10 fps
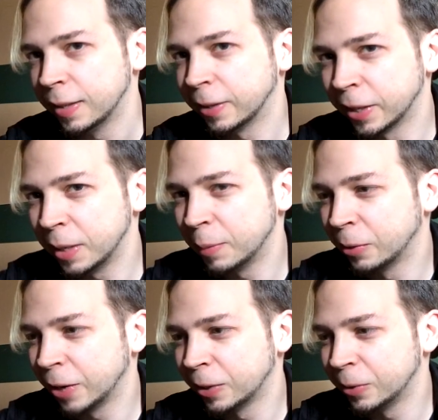talking about
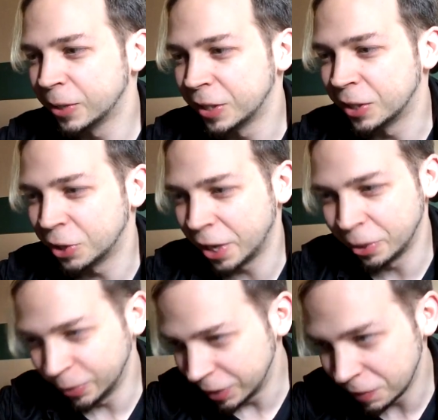Crack Lotus's
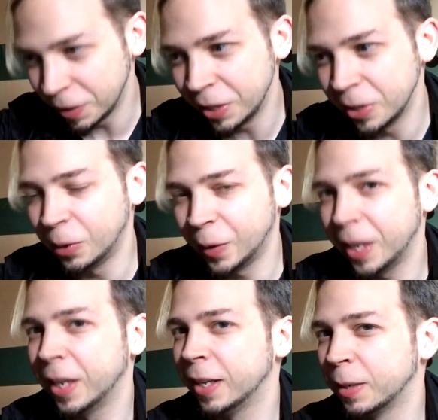channel in this video,
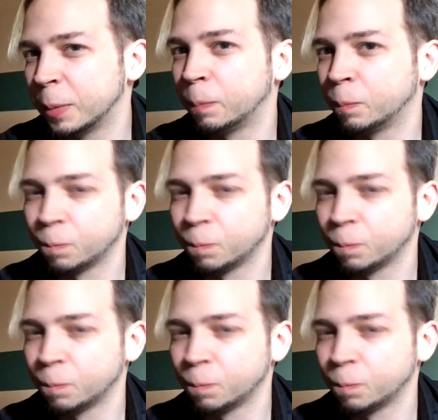and